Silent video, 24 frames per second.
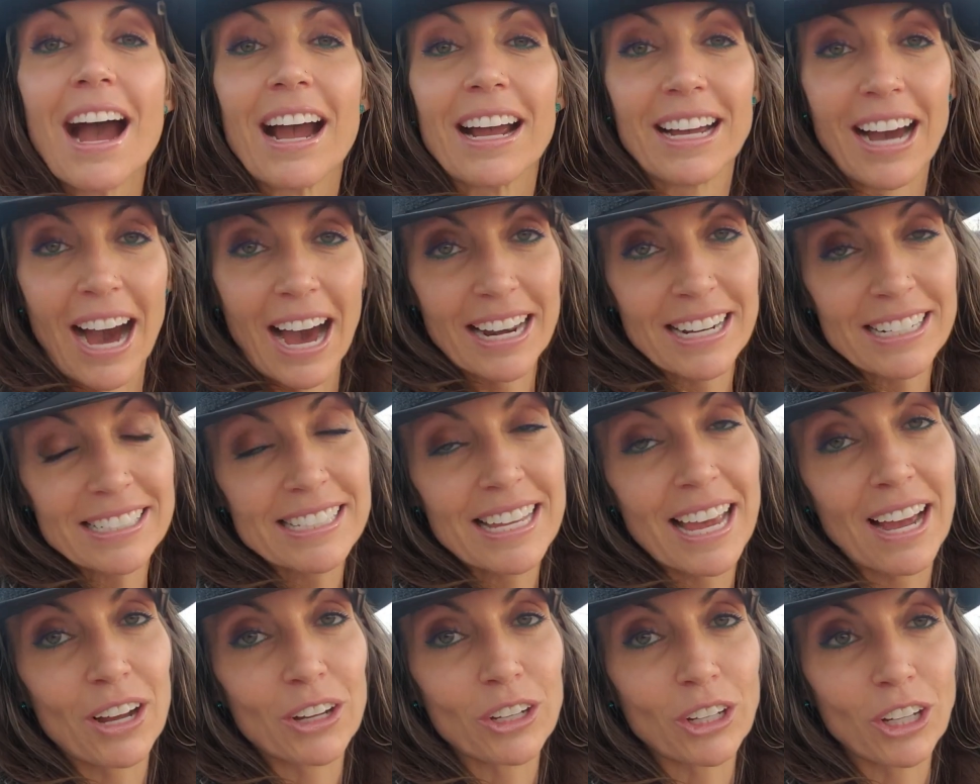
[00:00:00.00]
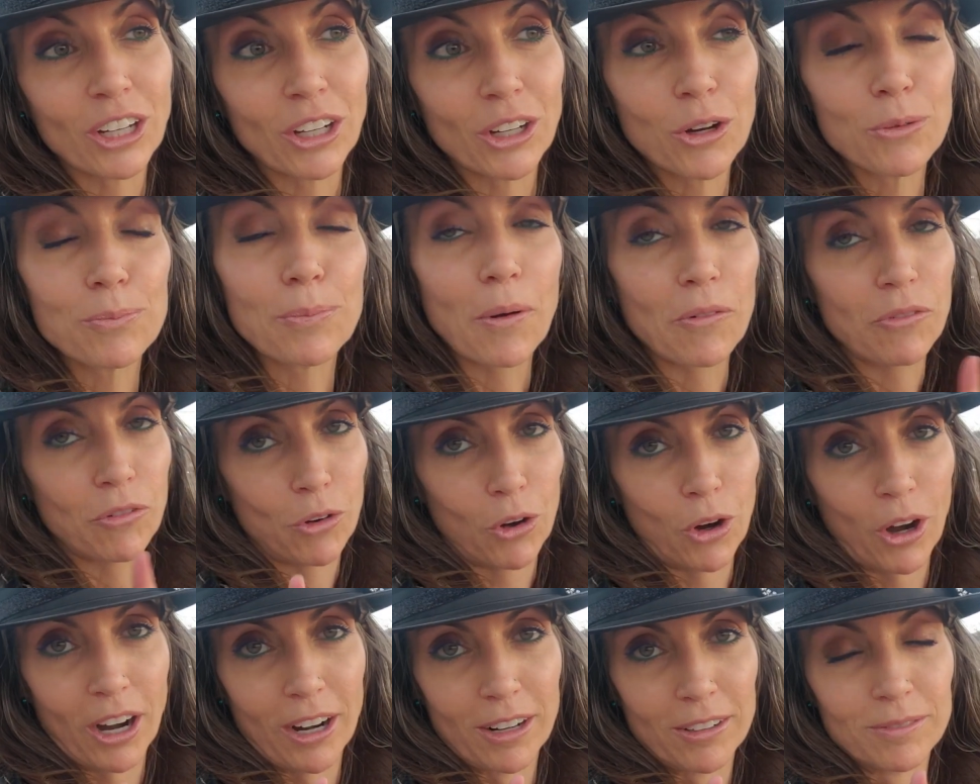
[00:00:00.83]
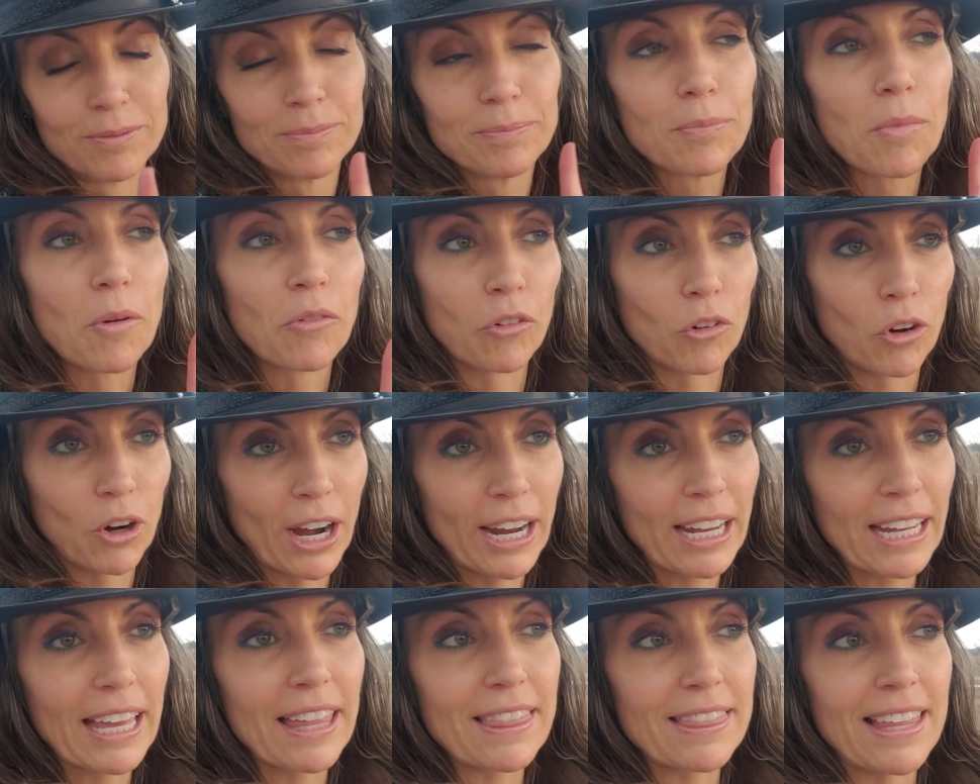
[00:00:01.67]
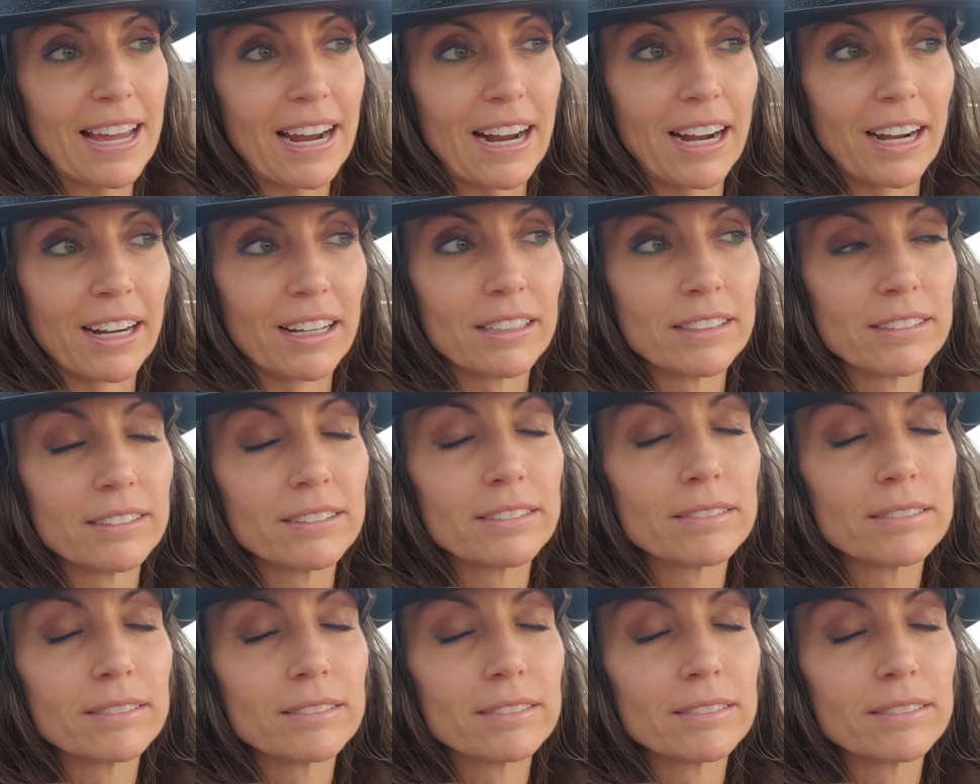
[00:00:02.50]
Gotta tell you before I get there,